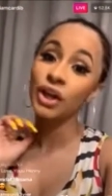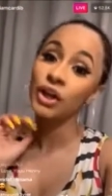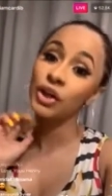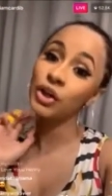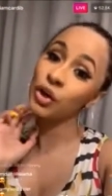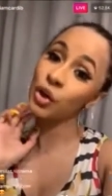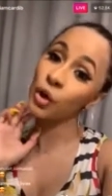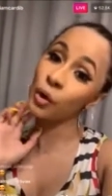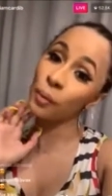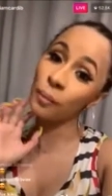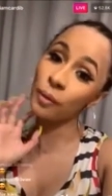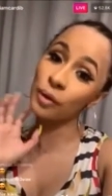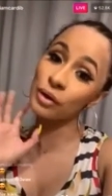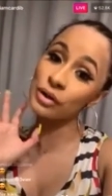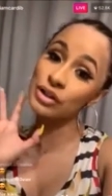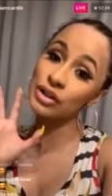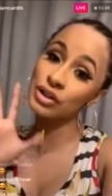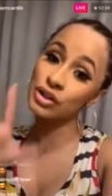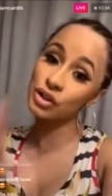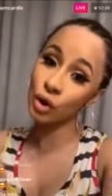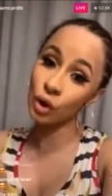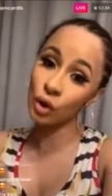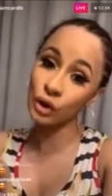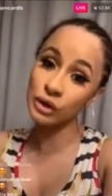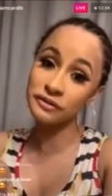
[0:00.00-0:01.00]
No more
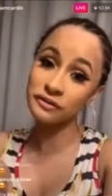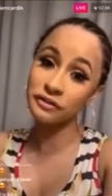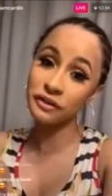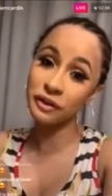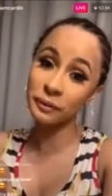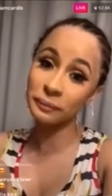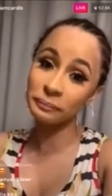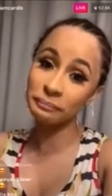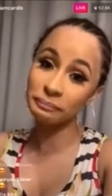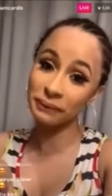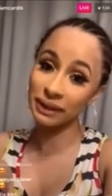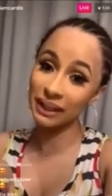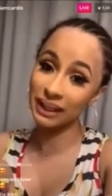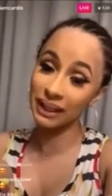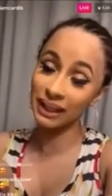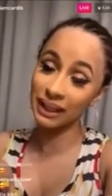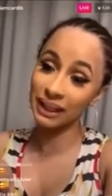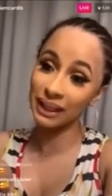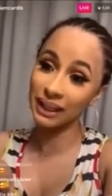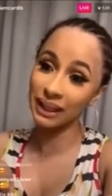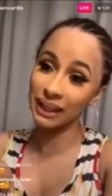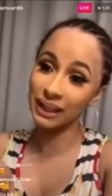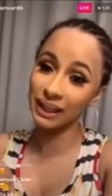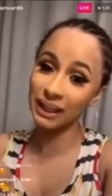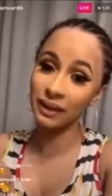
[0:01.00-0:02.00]
shows for
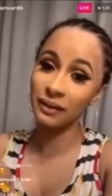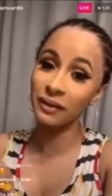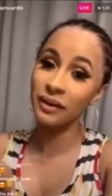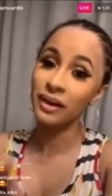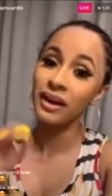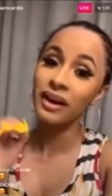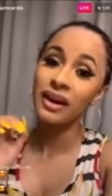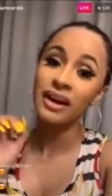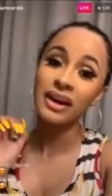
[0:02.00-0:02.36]
me,